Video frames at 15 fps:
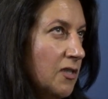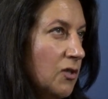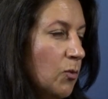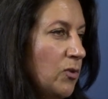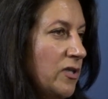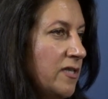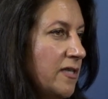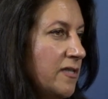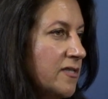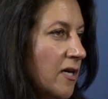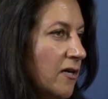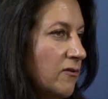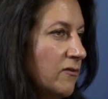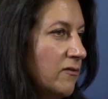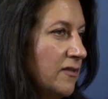we
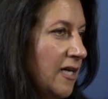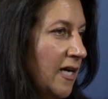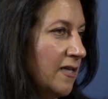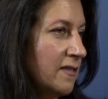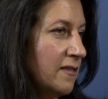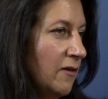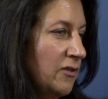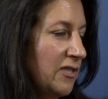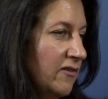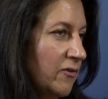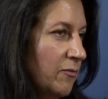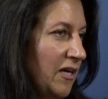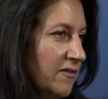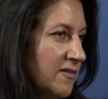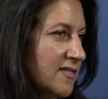don't yet know enough
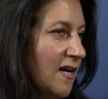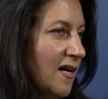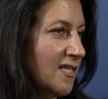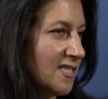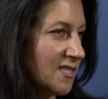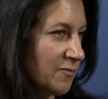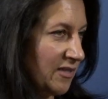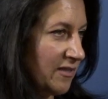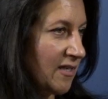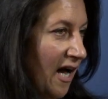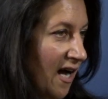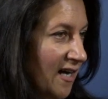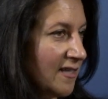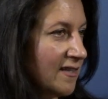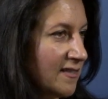about the science
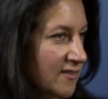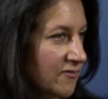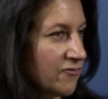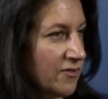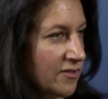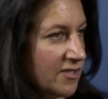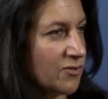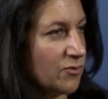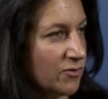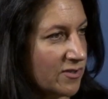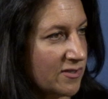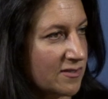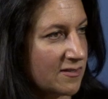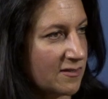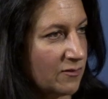behind the different
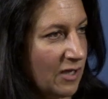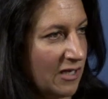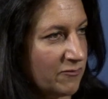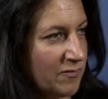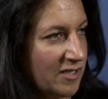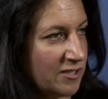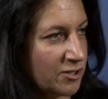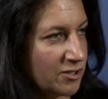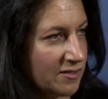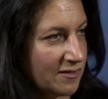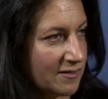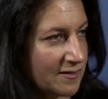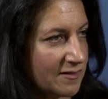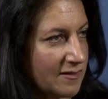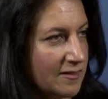disorders that I've mentioned.